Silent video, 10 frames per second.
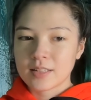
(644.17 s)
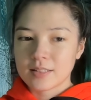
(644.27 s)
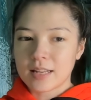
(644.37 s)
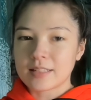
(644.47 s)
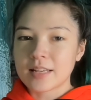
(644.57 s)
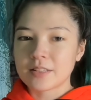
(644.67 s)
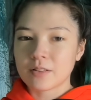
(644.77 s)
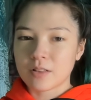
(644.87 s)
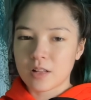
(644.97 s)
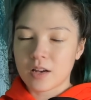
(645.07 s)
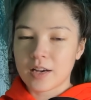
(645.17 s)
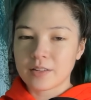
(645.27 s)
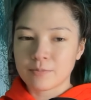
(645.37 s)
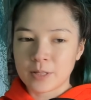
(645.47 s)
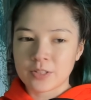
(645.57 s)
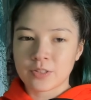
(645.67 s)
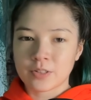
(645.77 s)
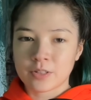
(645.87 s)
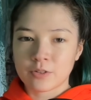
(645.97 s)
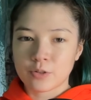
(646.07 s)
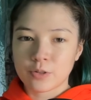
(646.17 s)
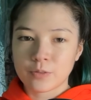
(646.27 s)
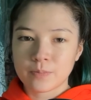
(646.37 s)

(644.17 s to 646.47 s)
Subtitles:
That takes a lot of muscular control.